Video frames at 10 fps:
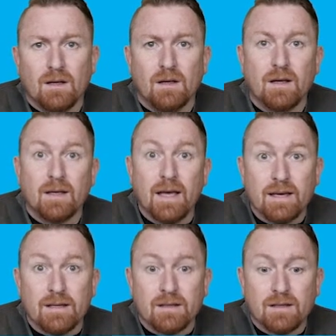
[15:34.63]

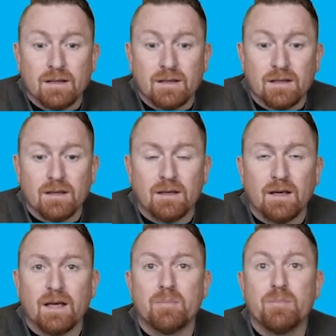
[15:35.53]
Again,
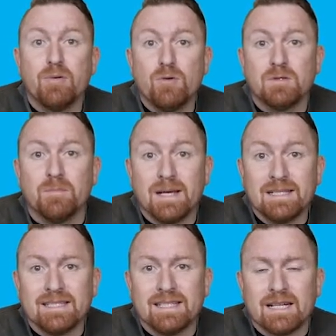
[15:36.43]
in a pooled
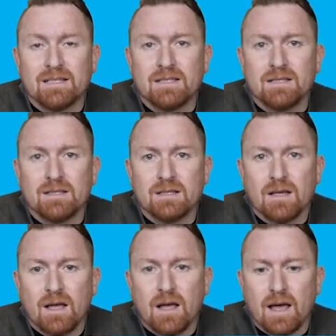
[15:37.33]
meta-analysis
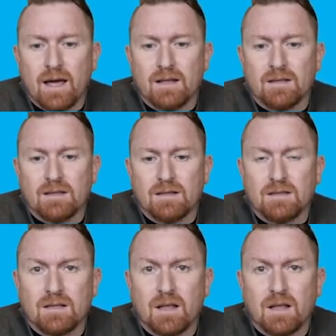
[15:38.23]
and
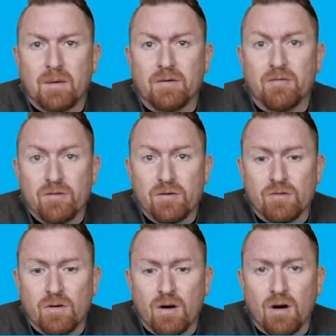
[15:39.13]
systemic
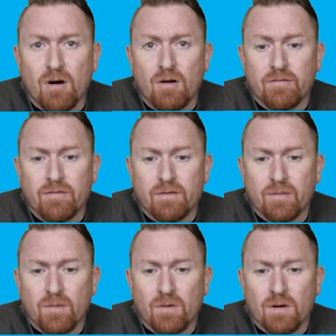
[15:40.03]
review of
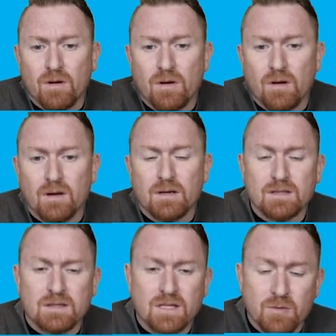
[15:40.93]

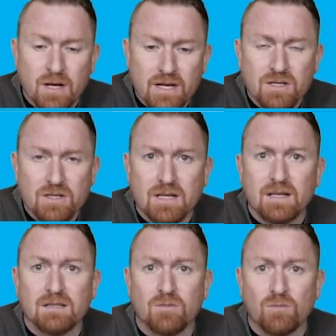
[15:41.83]
stimulation
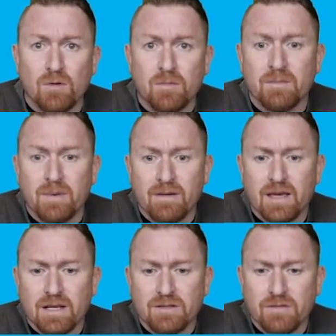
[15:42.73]
cycles in women above the
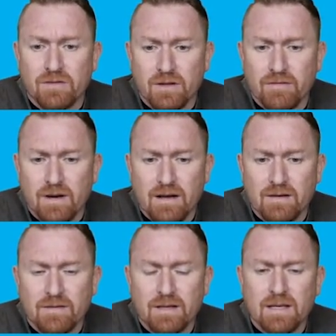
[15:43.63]
age of 35,